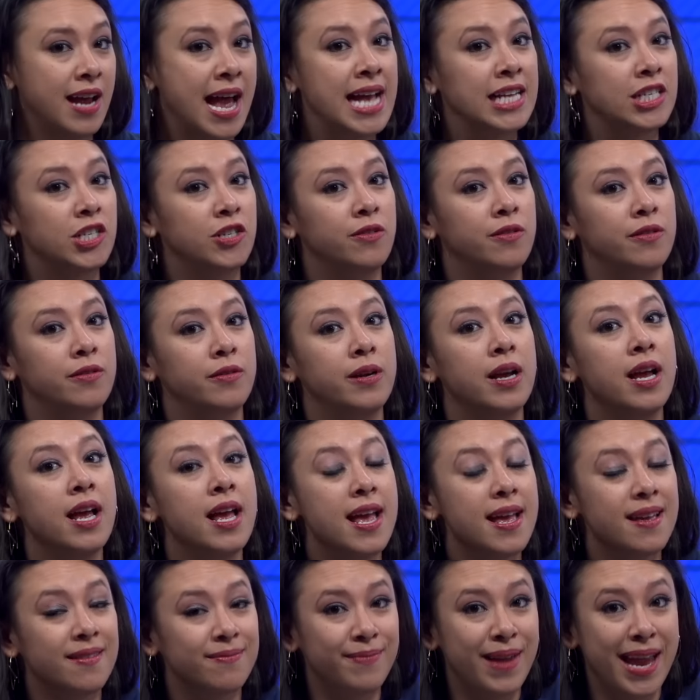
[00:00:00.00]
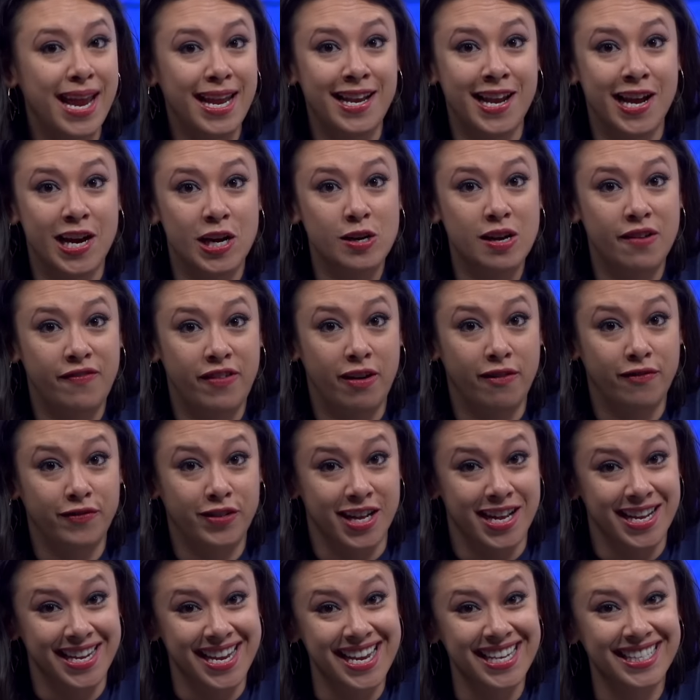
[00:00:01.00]
As you may know, if you've
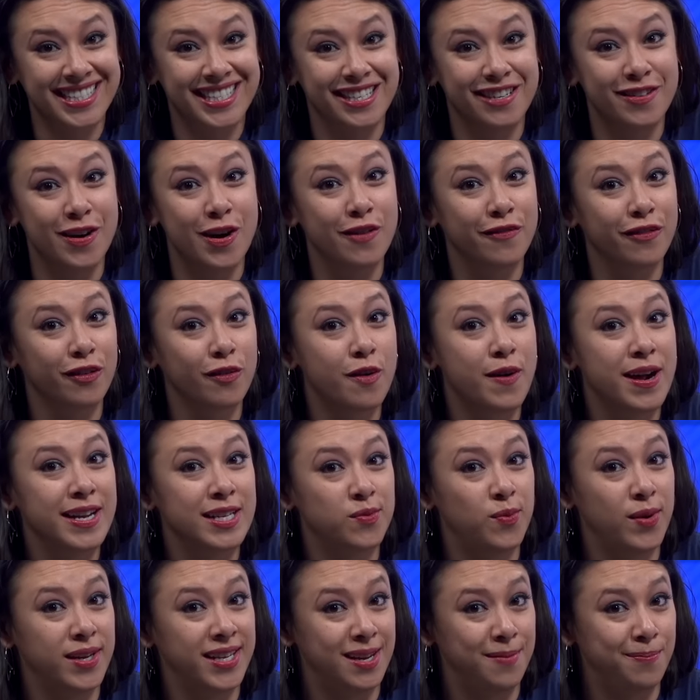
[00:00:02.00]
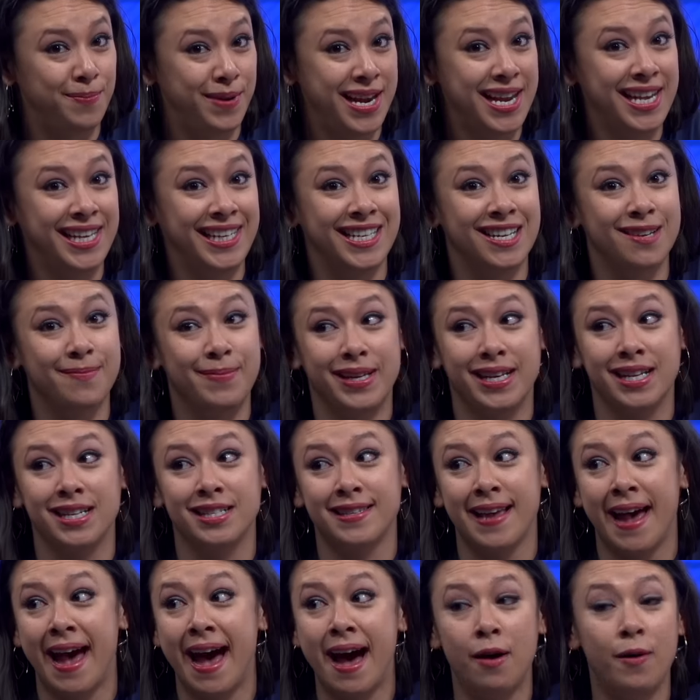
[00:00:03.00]
dug into Overwatch Wikipedia,
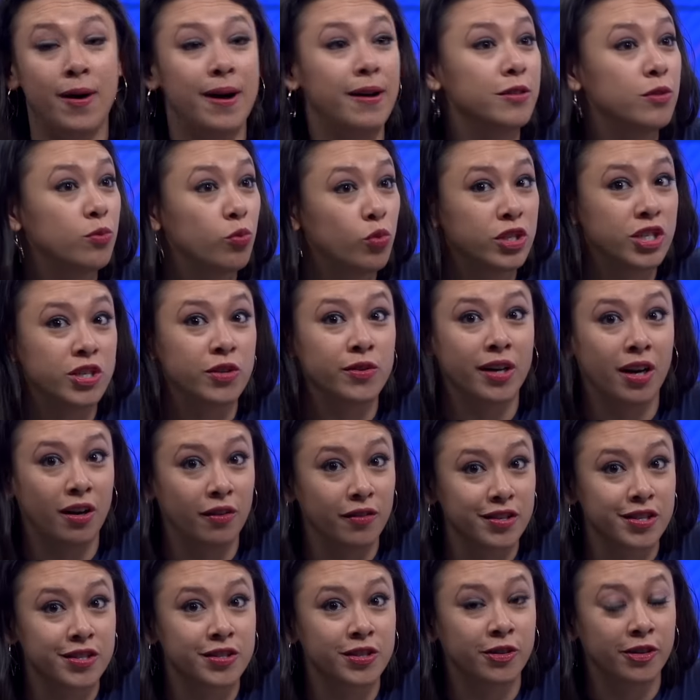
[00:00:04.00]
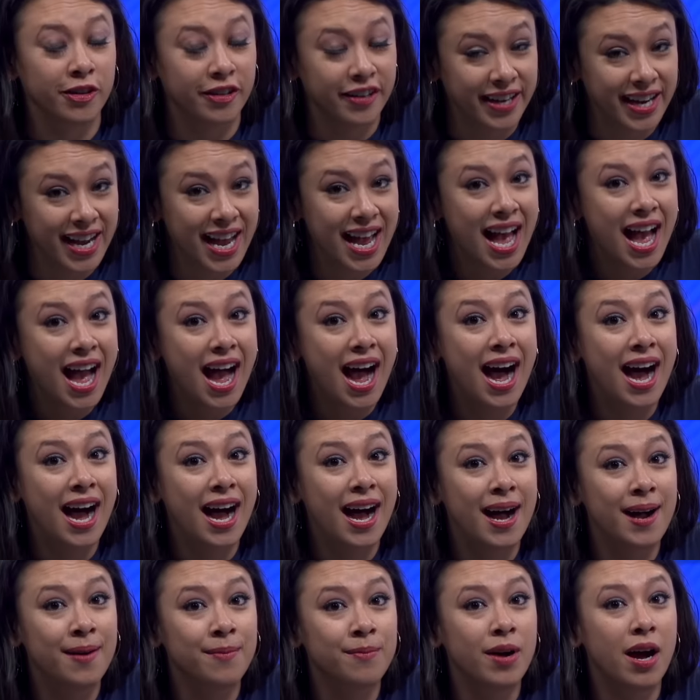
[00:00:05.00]
because how else would you know the story,
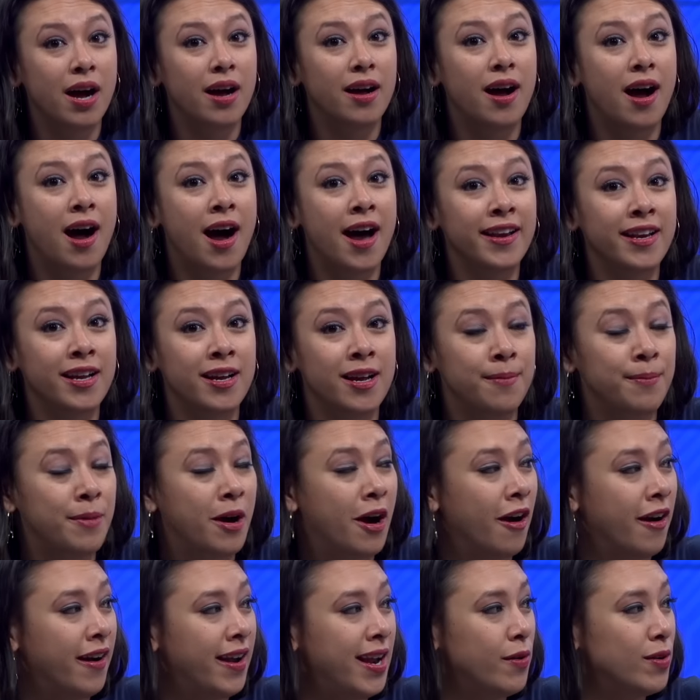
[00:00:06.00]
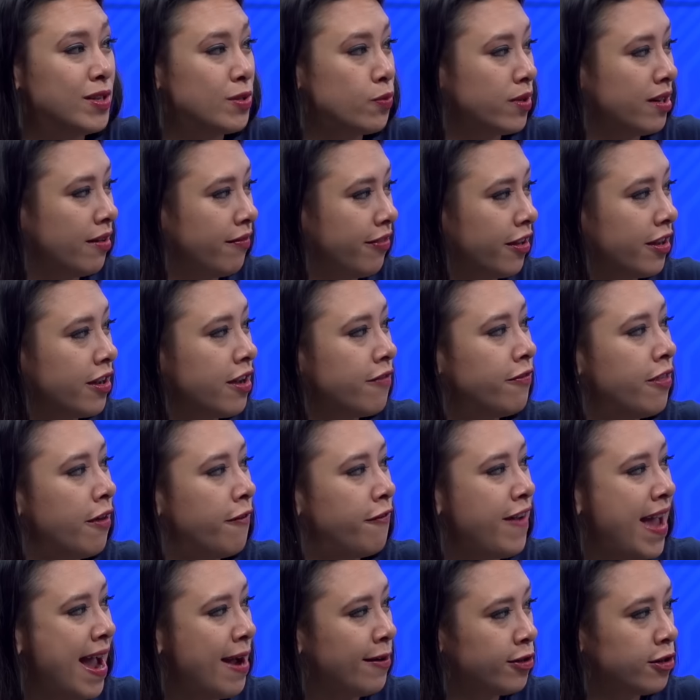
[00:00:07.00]
um, Ana Amari was one of the, the,
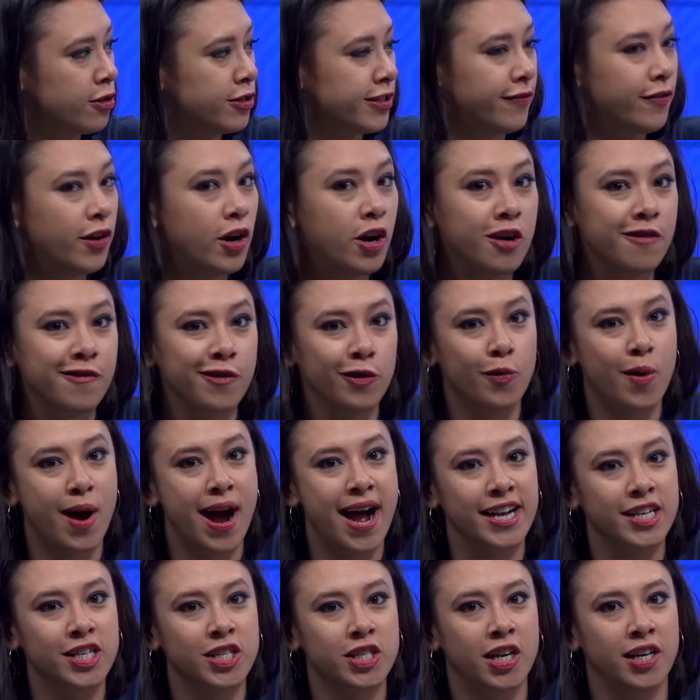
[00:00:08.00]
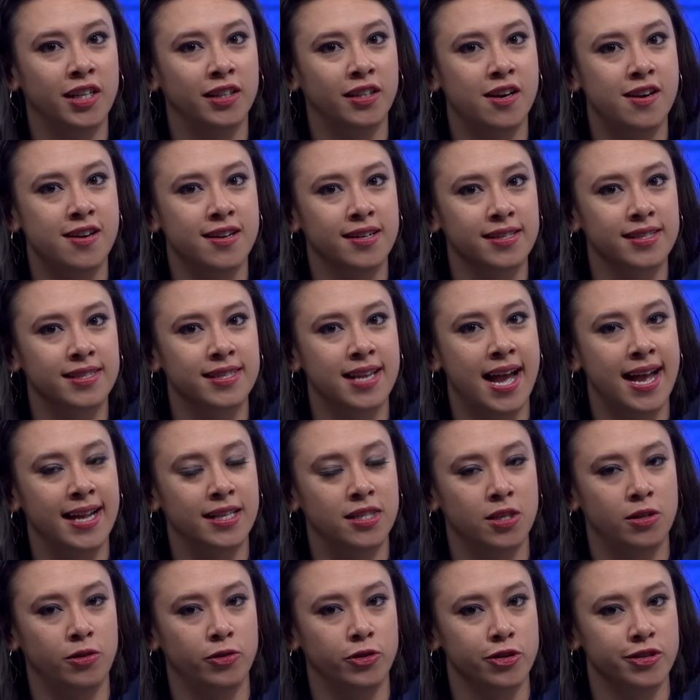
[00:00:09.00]
founders of Overwatch
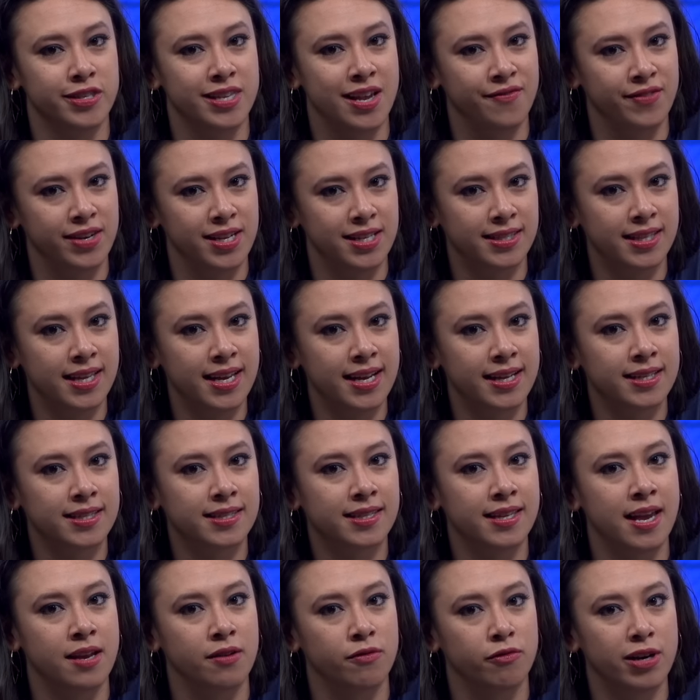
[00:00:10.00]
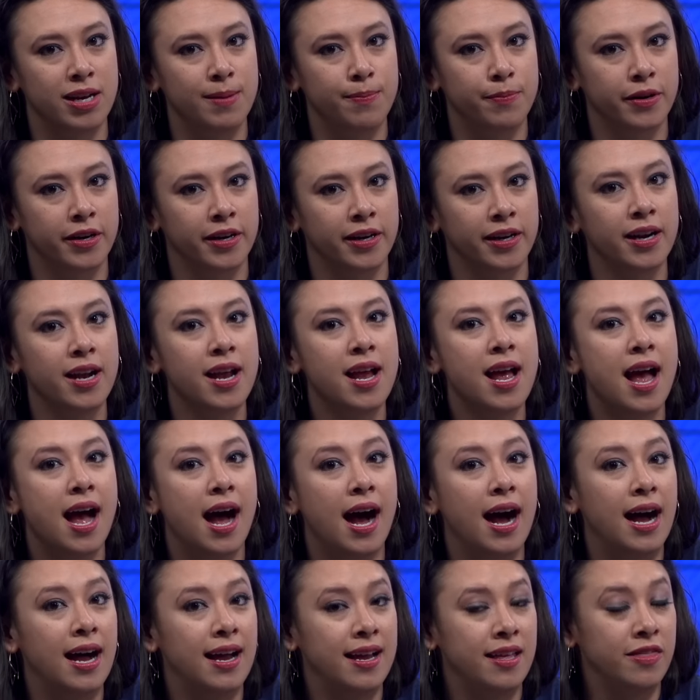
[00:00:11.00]
alongside Soldier 76 and Reaper
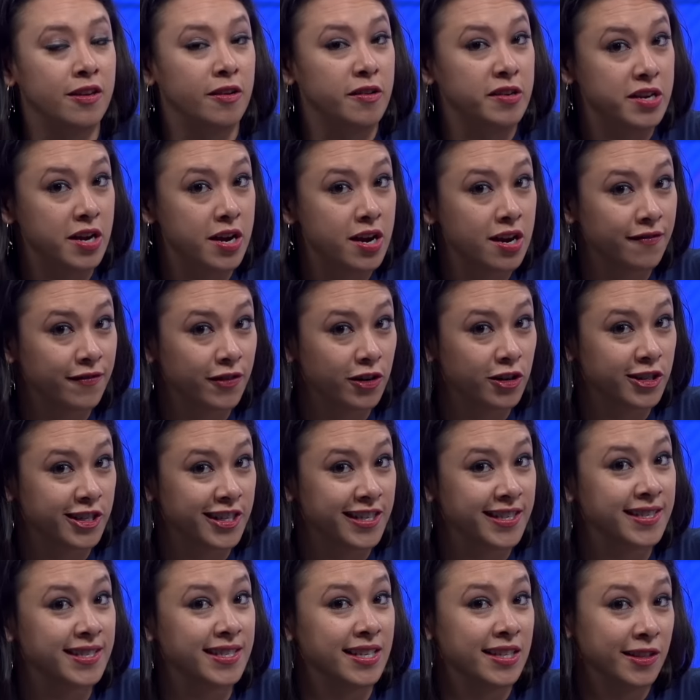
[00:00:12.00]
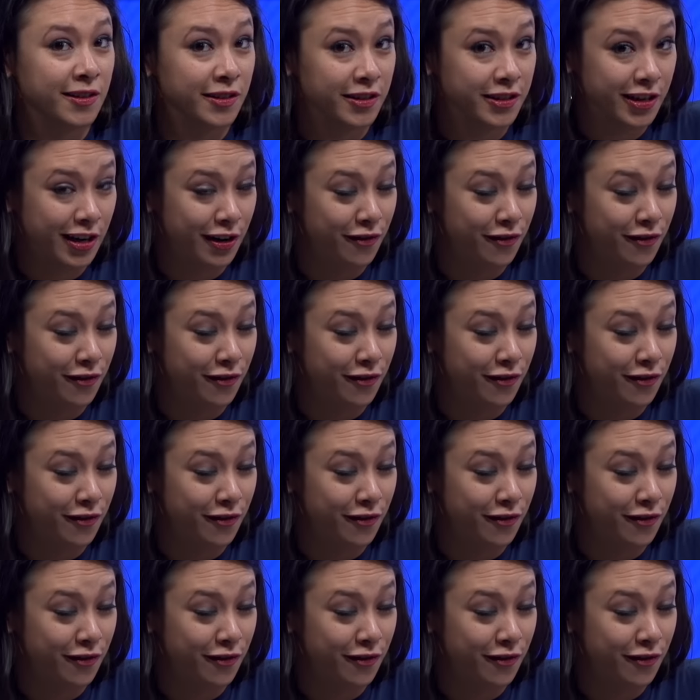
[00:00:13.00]
uh, in their young versions and their good